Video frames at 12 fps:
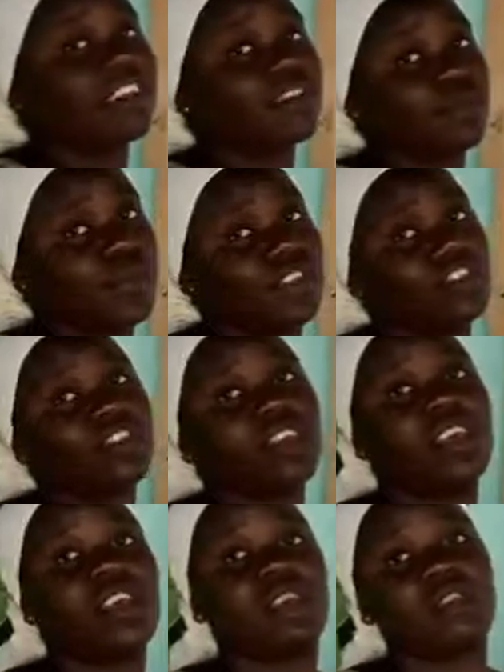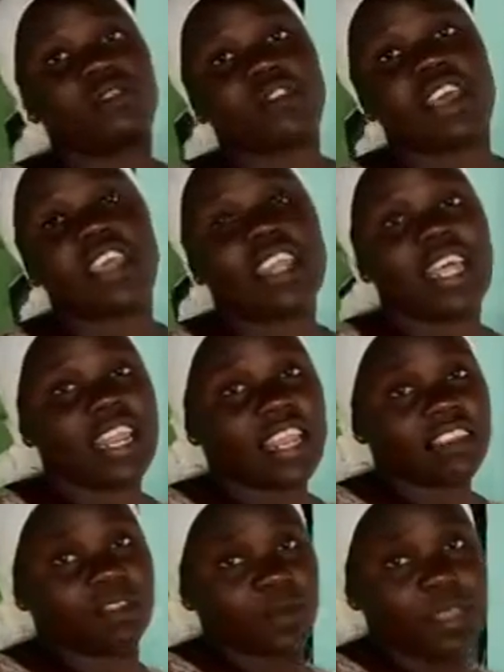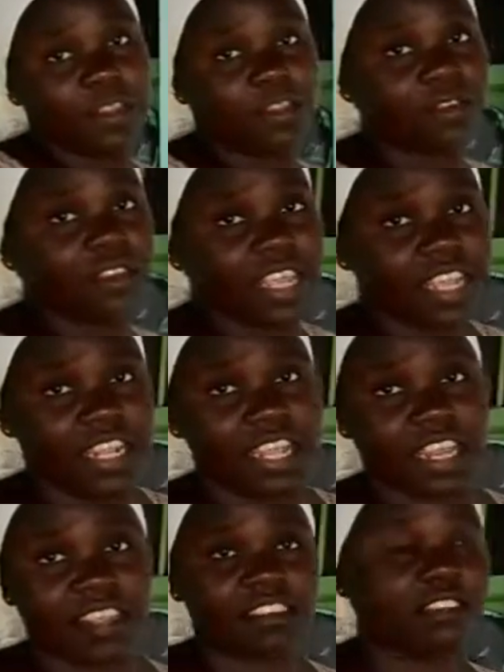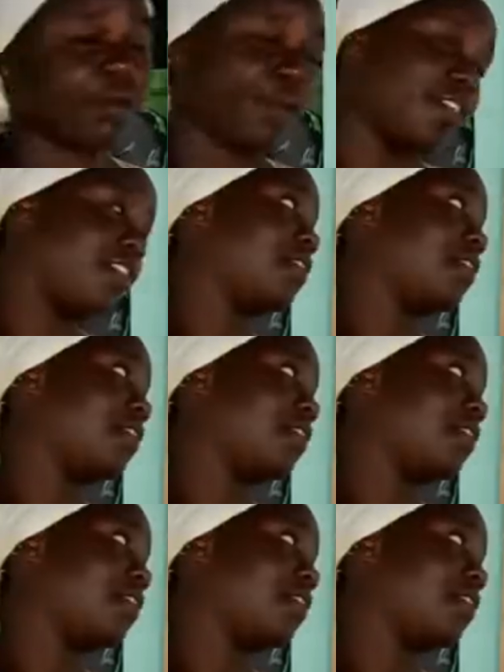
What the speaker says: speech to the indirect speech.